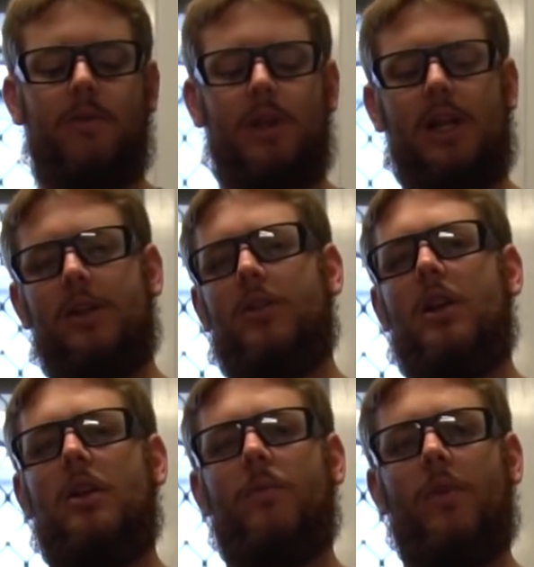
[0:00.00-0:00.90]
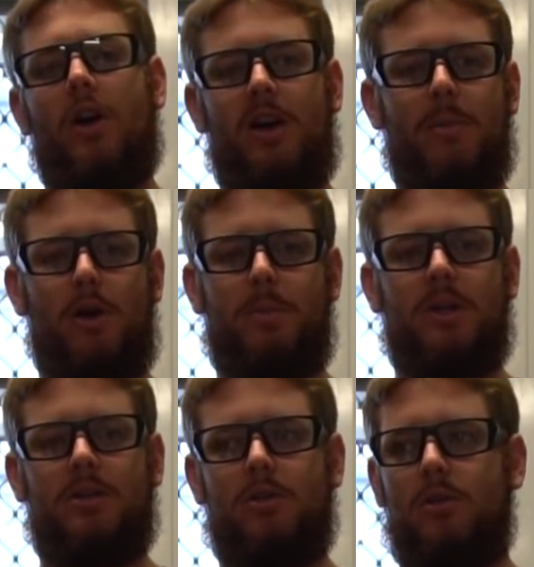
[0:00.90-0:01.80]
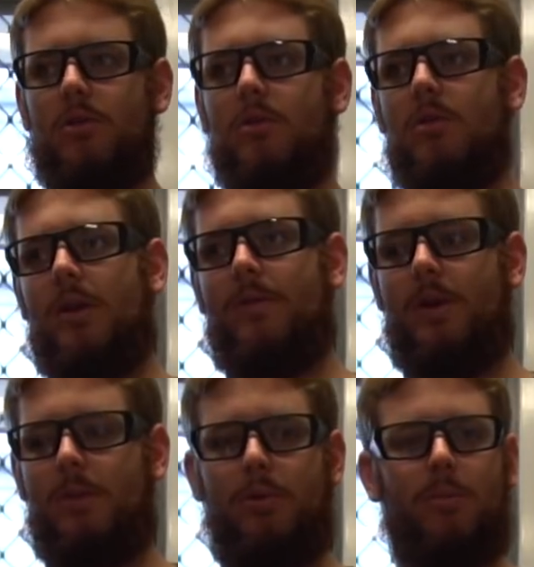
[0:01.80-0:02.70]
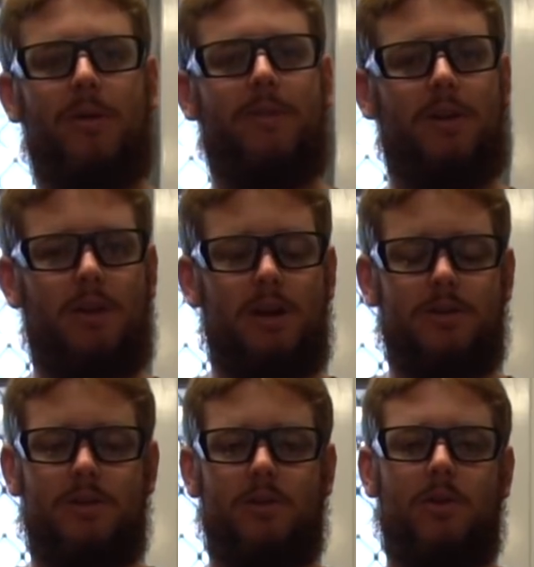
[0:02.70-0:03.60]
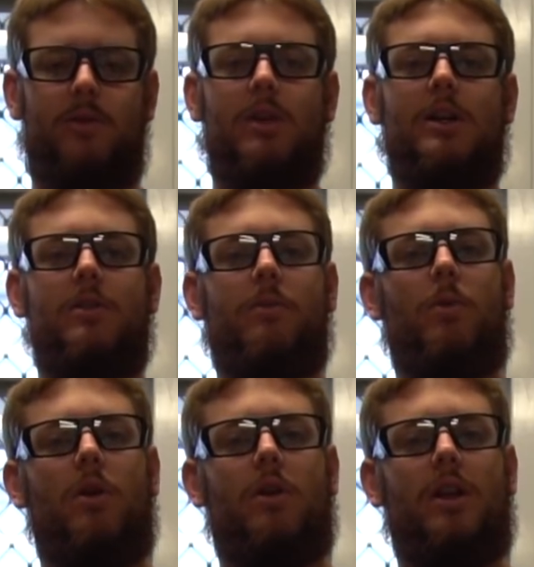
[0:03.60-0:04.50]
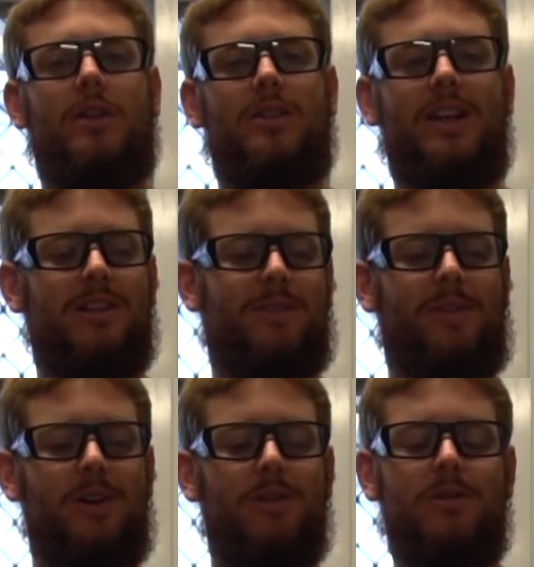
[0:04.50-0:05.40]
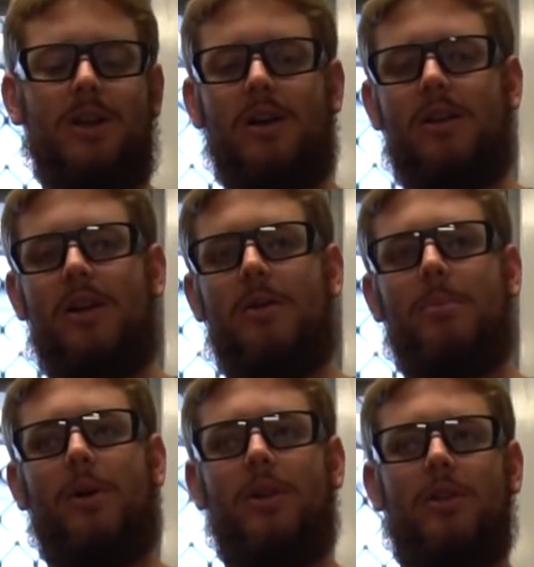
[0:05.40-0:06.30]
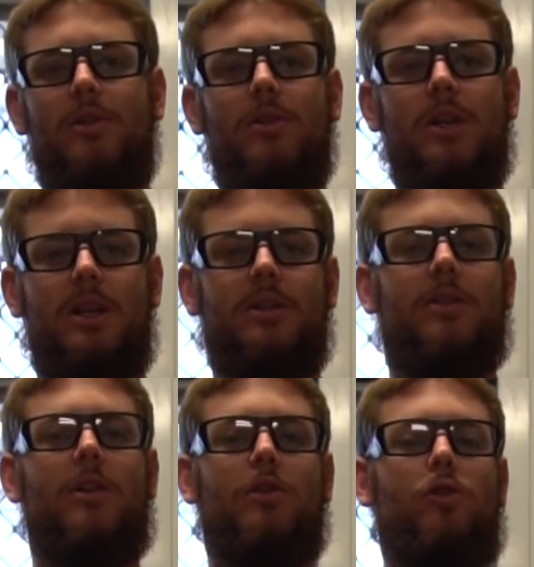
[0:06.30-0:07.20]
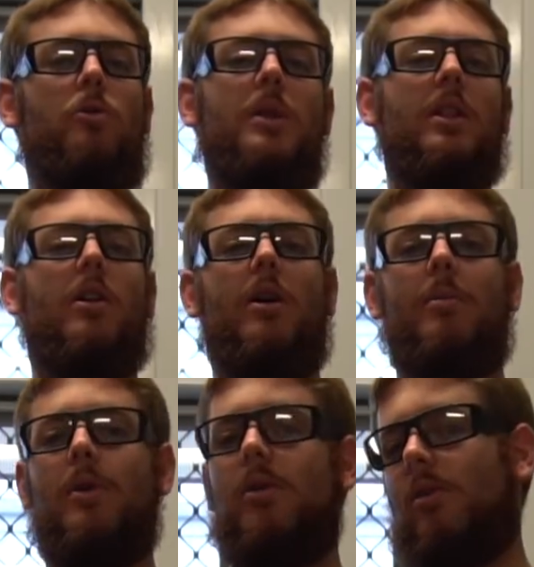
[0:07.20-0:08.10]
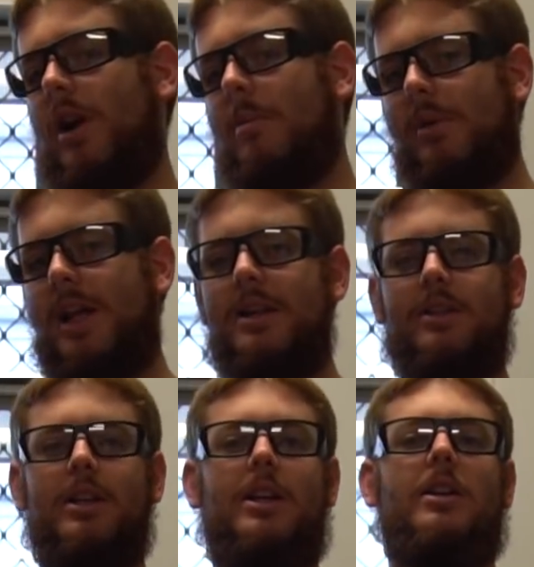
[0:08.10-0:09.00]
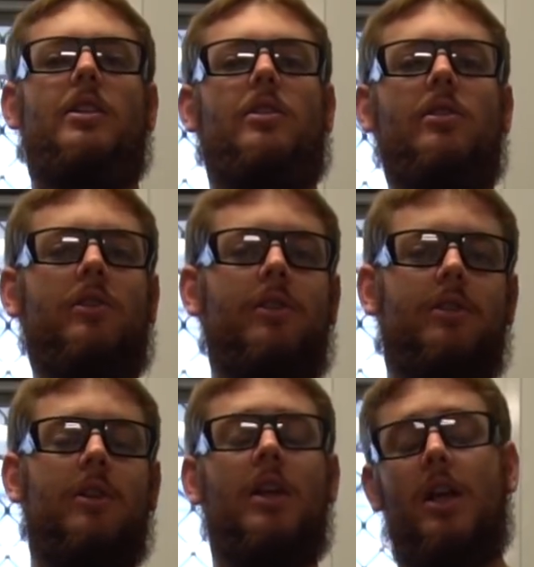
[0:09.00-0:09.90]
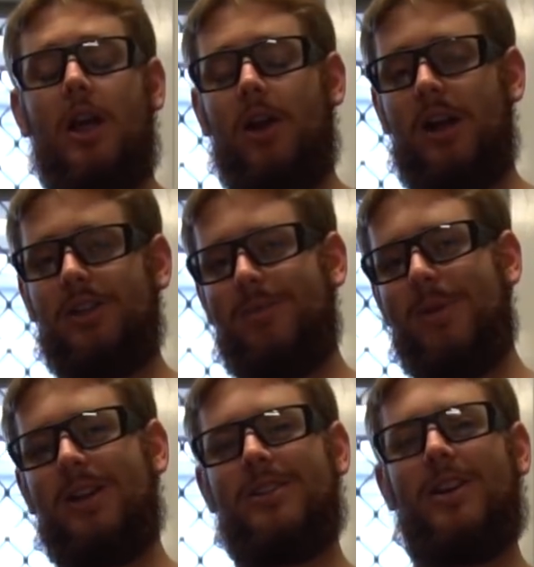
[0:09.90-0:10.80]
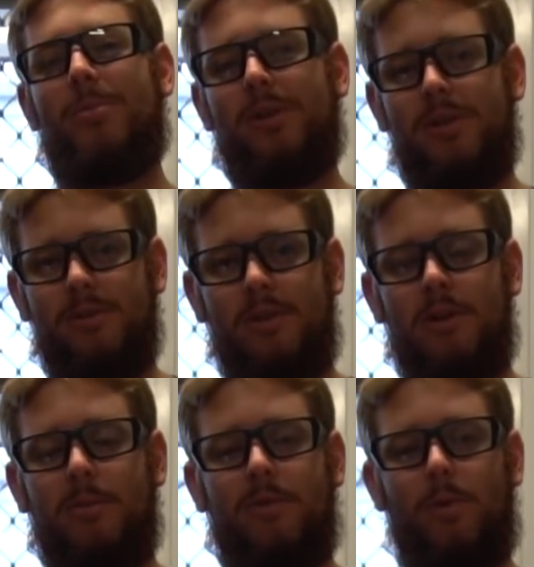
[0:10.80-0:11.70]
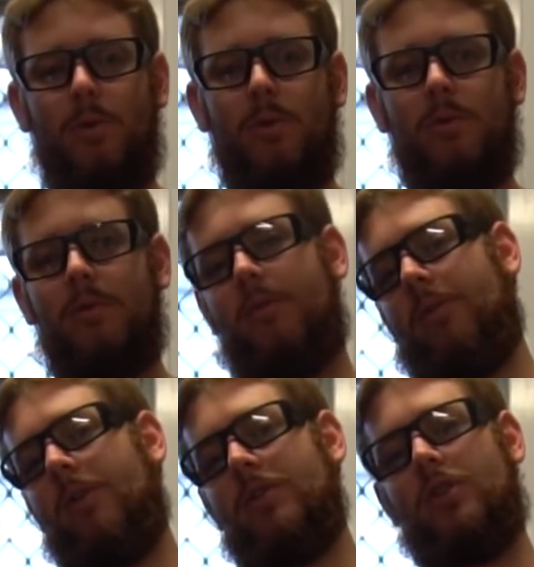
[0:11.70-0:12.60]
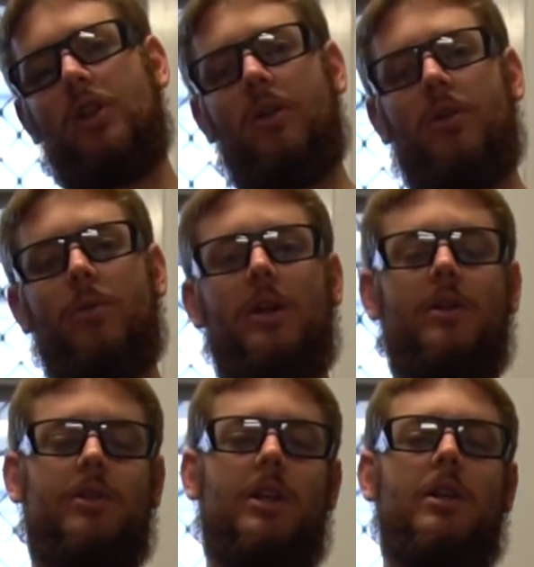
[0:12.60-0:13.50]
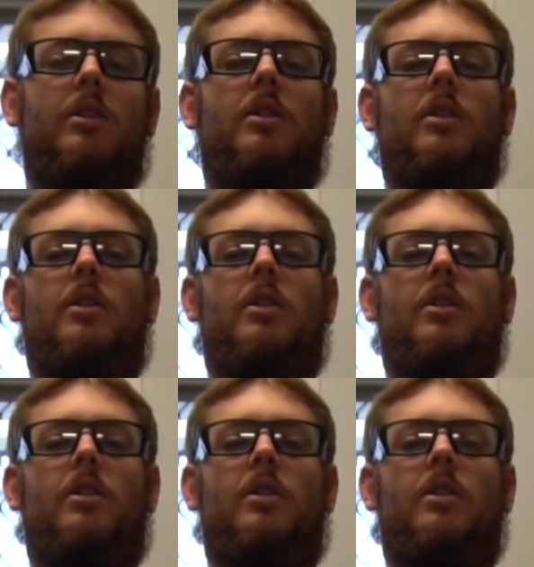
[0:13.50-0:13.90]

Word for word: Last thing, I am hoping to, if I pull my finger out since I've got a few days off work, to get this video done and up by the new year. So assuming that I'm not crap, lazy and useless, and I actually managed to upload this video before the 1st of January 2019,